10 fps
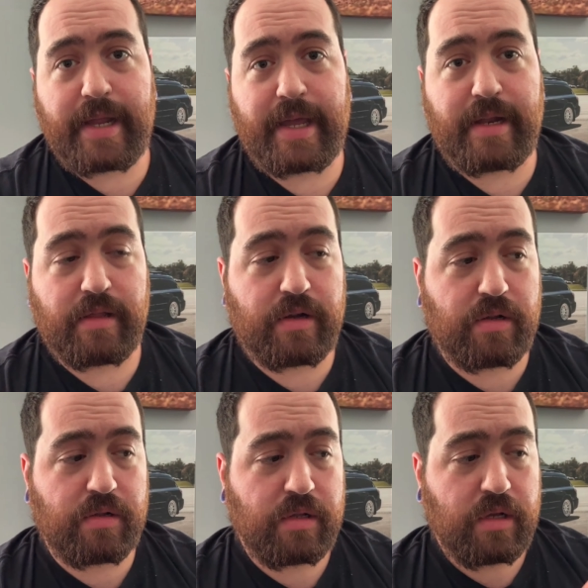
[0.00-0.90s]
get a
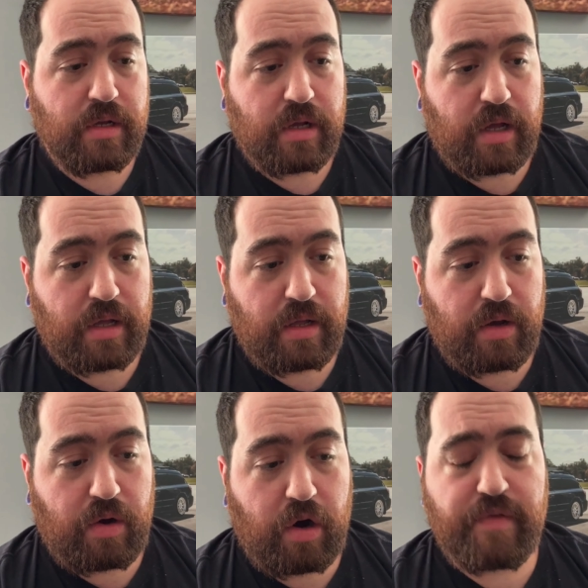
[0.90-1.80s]
little
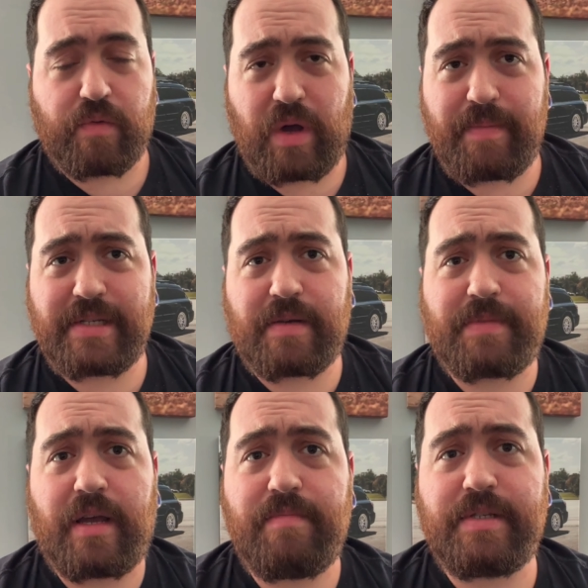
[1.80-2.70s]
overwhelming
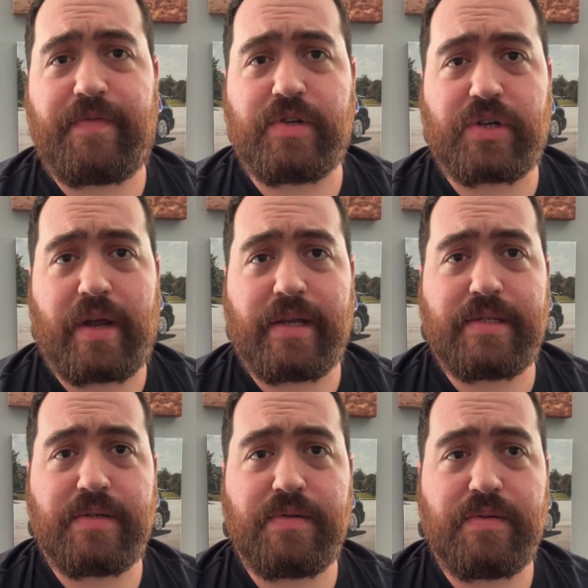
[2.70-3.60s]
sometimes if you're trying
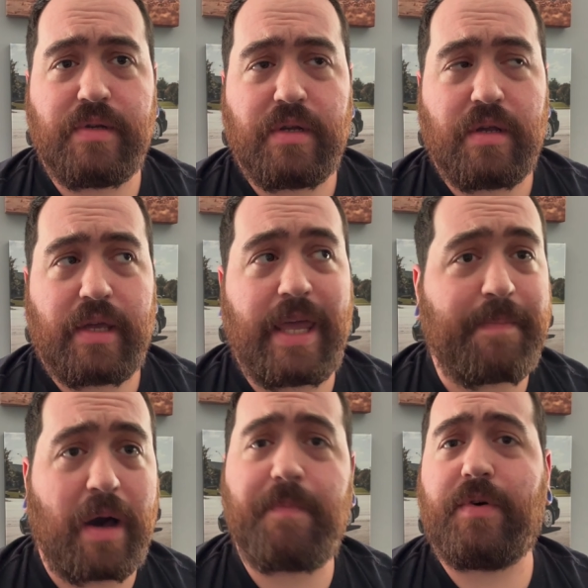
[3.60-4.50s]
to
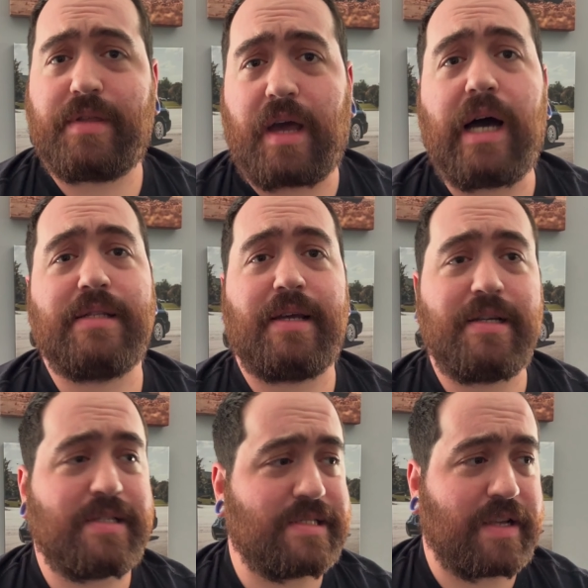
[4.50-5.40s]
keep up with
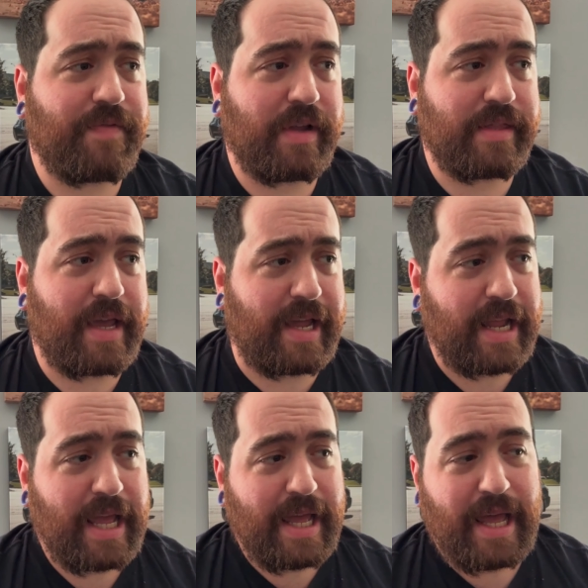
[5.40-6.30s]
content and stuff like
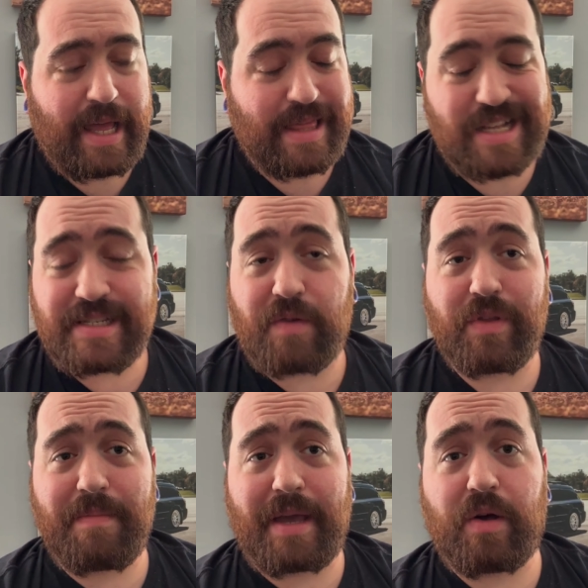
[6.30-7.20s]
that. That's not
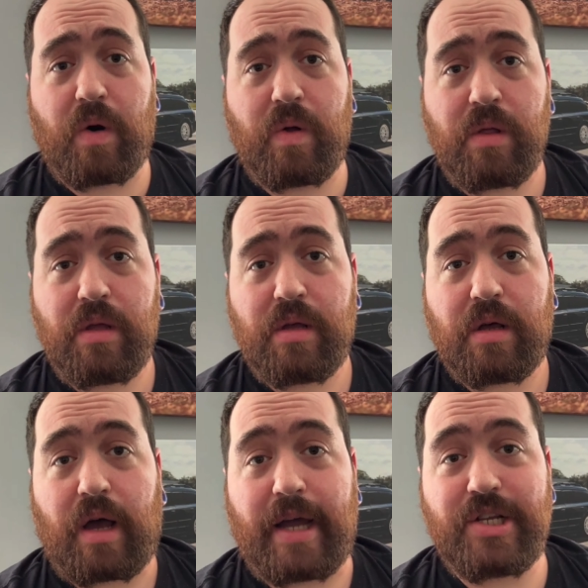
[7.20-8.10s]
really my goal.
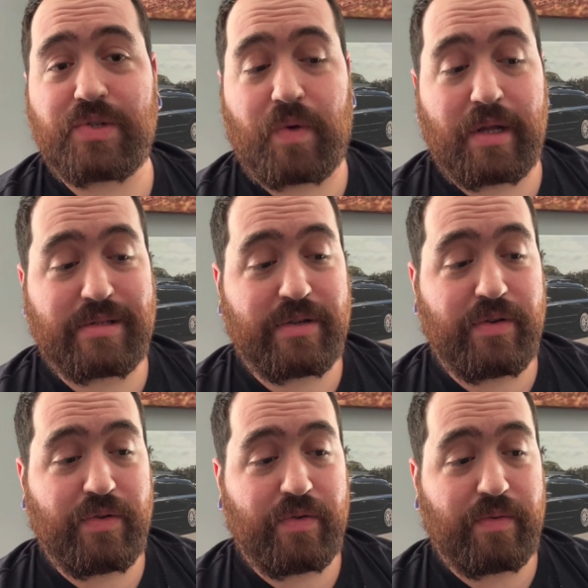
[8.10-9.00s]
I just want
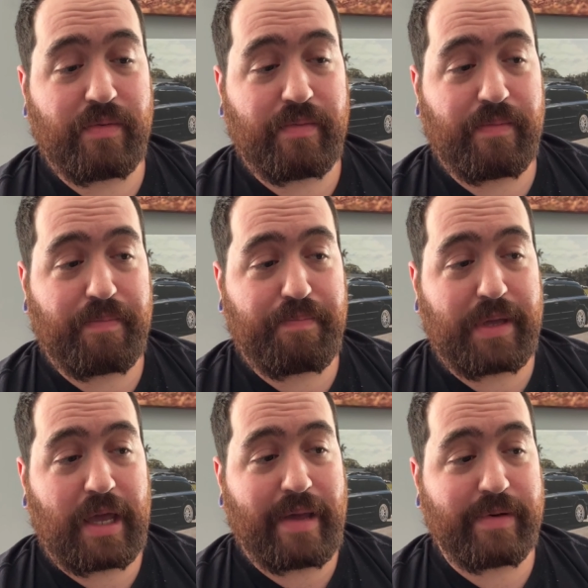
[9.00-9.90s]
to
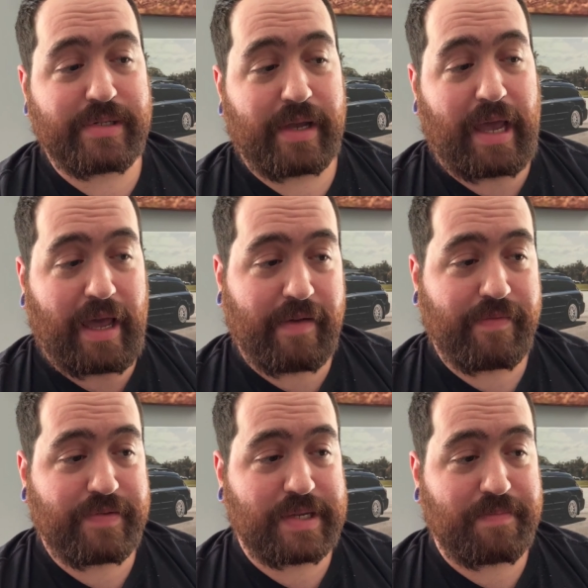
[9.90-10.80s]
be able to have
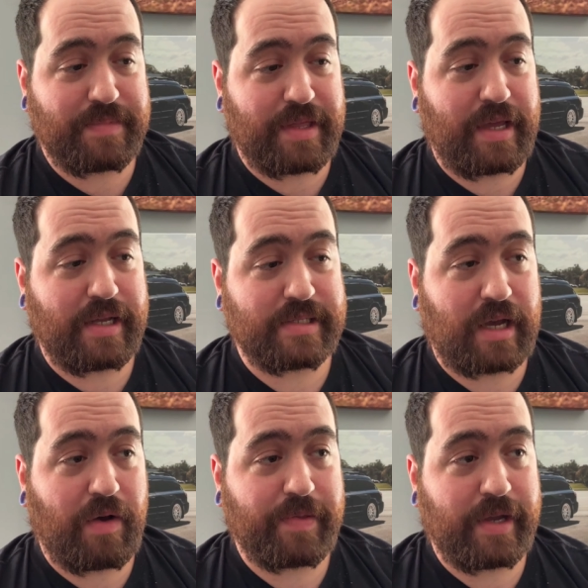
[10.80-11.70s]
some things
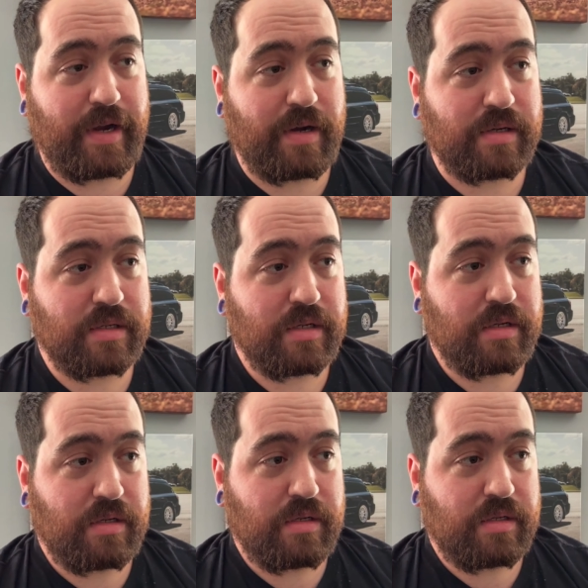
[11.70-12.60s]
out there
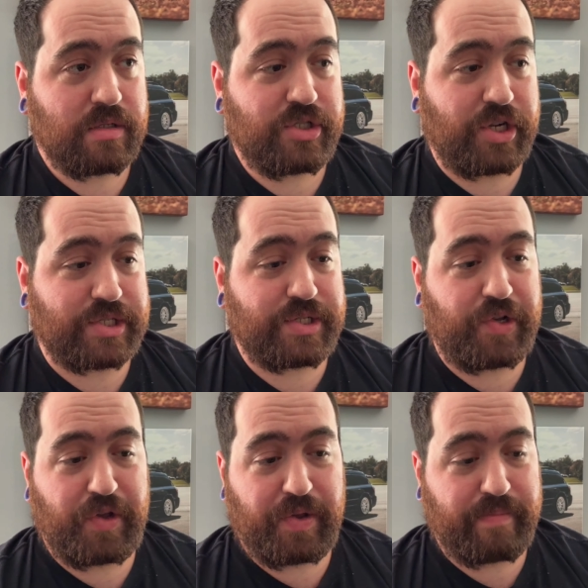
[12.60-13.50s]
just
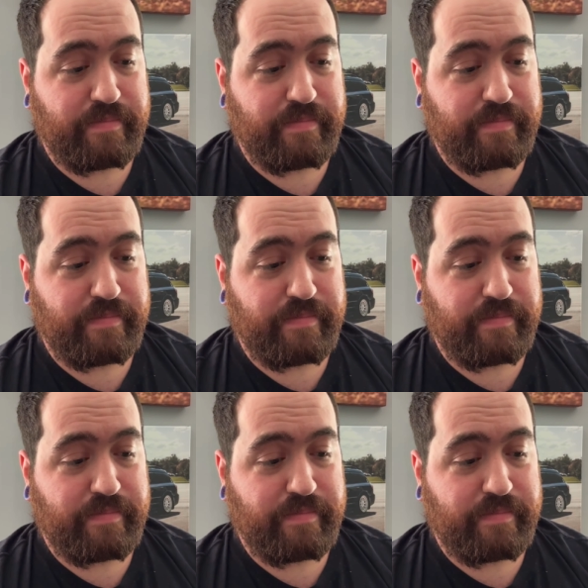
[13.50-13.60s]
to